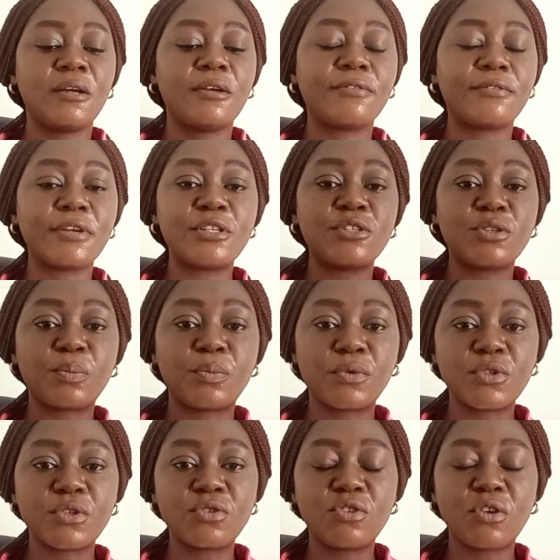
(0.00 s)
Read your
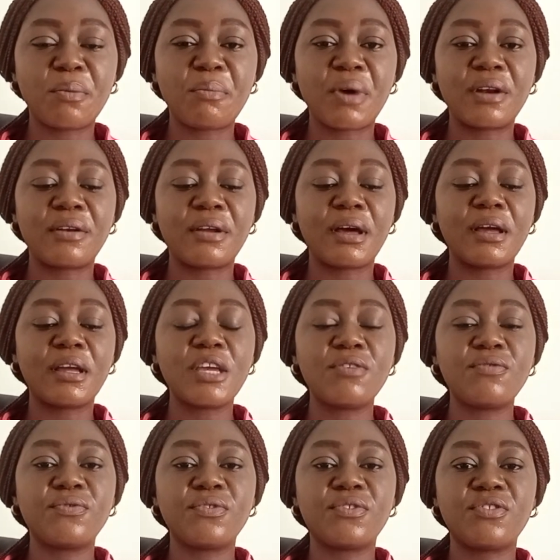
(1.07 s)
procedure manner.
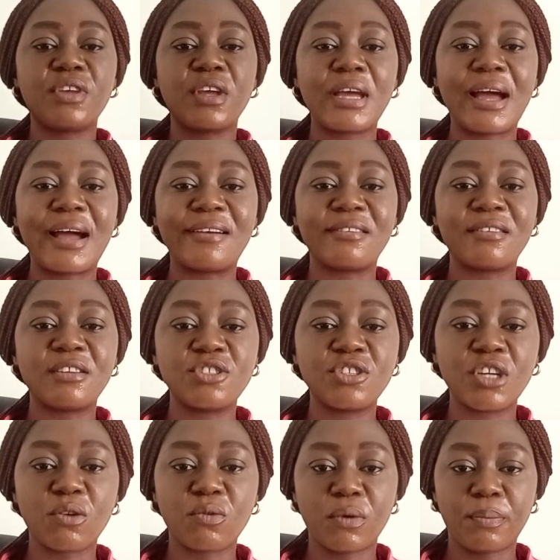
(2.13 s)
If you say
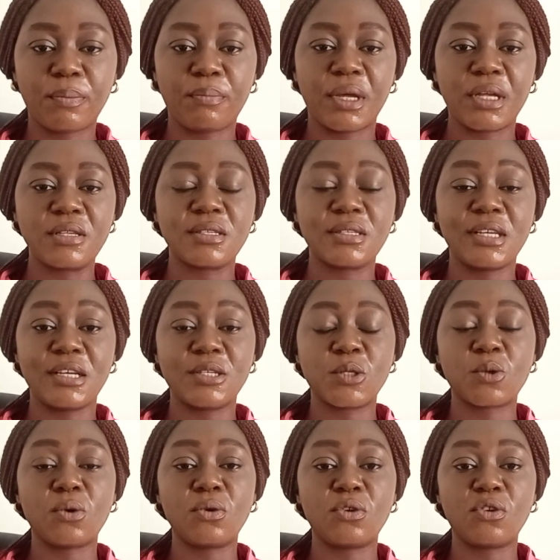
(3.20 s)
arrange equipment, there's
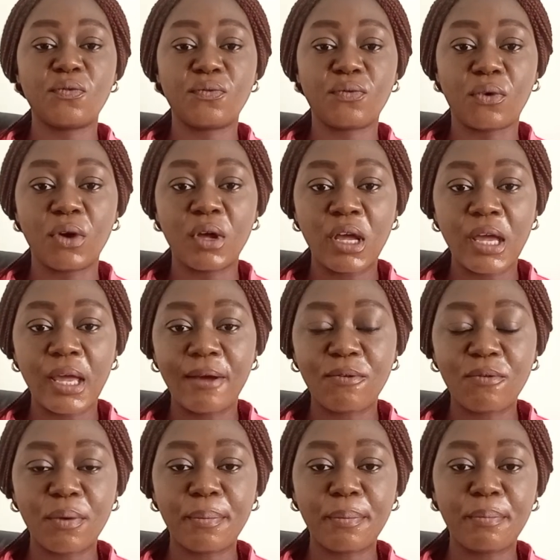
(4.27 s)
column for
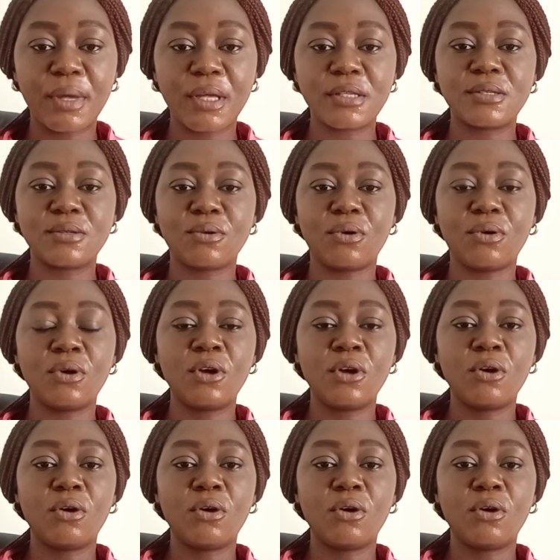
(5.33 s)
equipment or